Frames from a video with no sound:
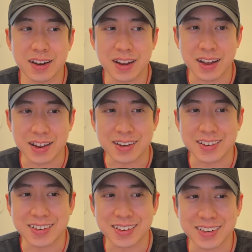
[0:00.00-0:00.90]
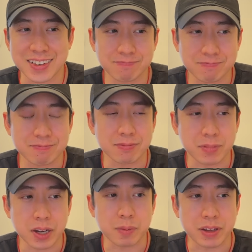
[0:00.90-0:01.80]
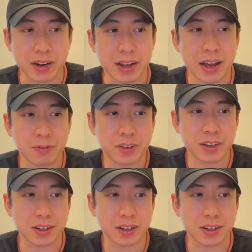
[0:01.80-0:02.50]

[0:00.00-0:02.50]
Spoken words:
And I mean, I've